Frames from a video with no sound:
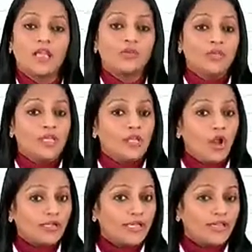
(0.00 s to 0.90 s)
You need
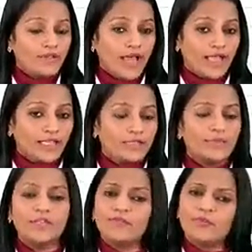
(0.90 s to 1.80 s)
not leave lines,
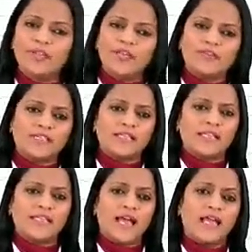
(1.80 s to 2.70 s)
but if you leave a
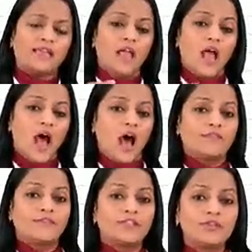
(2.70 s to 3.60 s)
single line
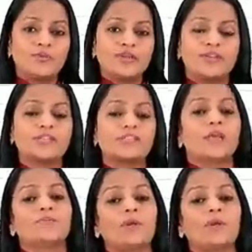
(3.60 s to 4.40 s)
after the to address,